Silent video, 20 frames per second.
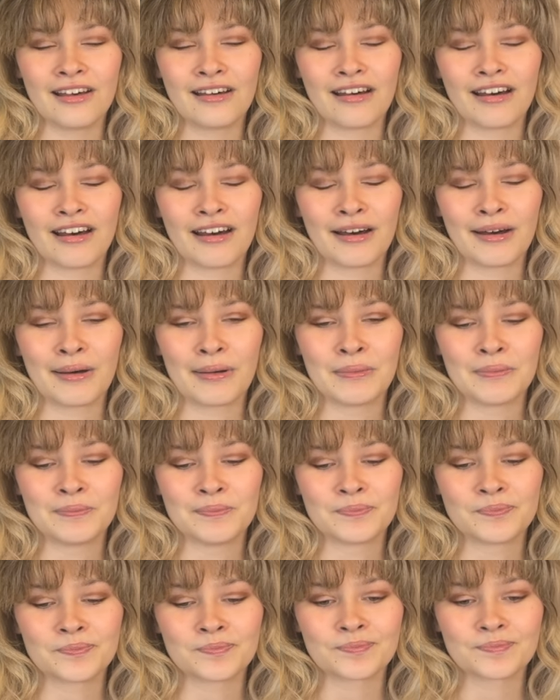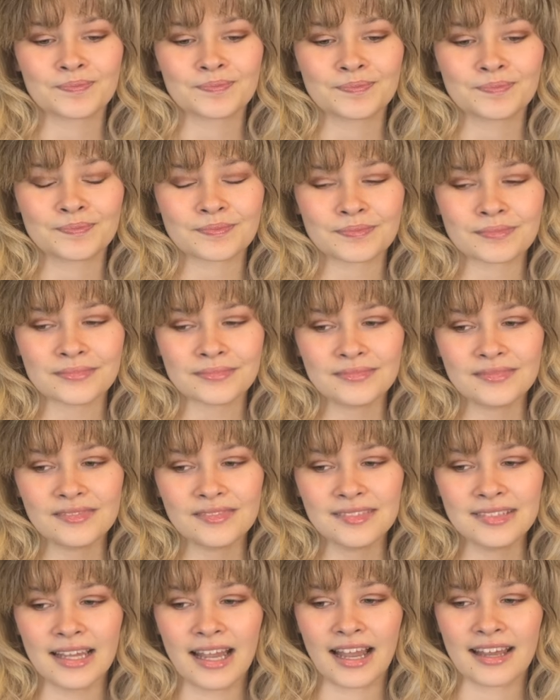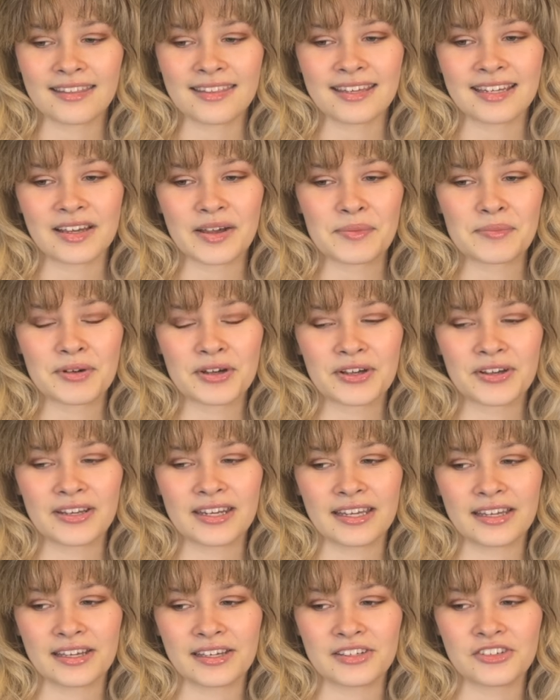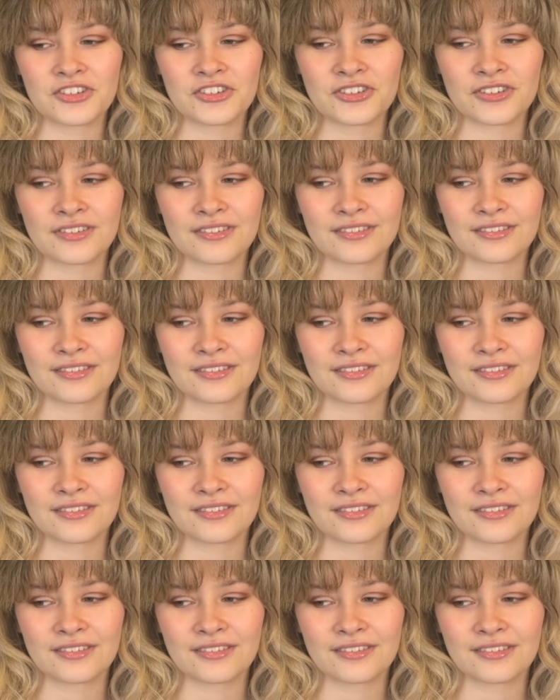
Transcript: I think I'm a good age